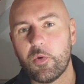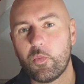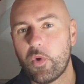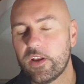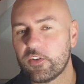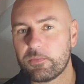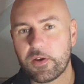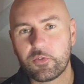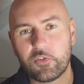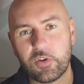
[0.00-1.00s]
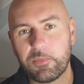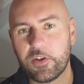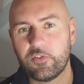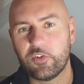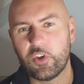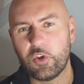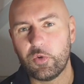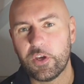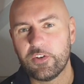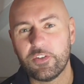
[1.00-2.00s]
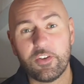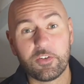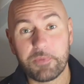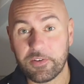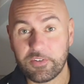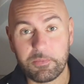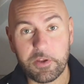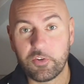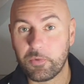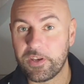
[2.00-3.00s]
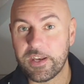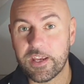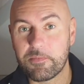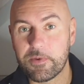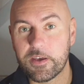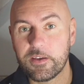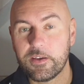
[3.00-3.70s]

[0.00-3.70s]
what it smells similar to, does it smell similar to Enigma,